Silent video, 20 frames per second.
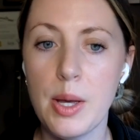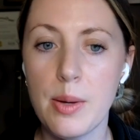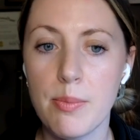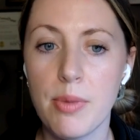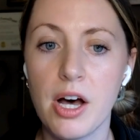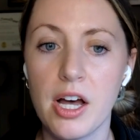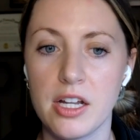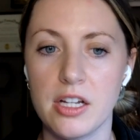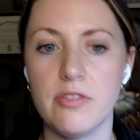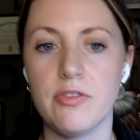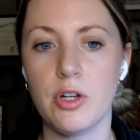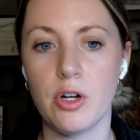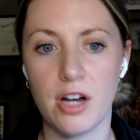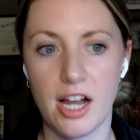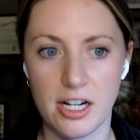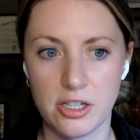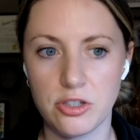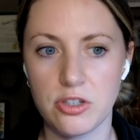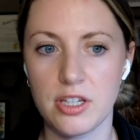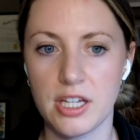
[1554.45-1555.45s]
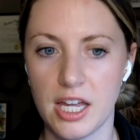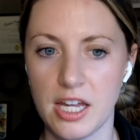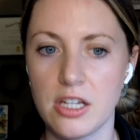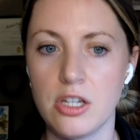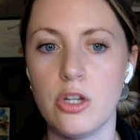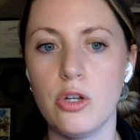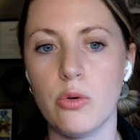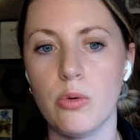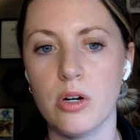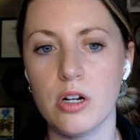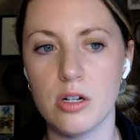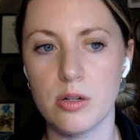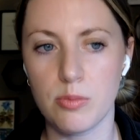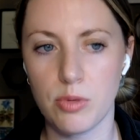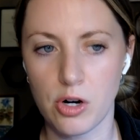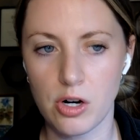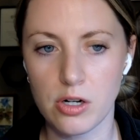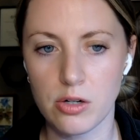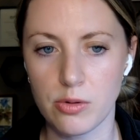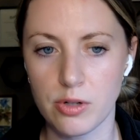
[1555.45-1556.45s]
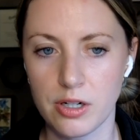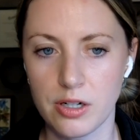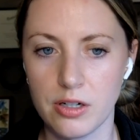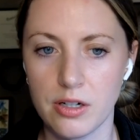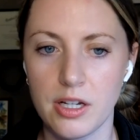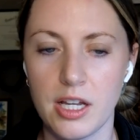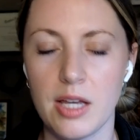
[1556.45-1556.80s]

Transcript: But if you're actually a newer borrower,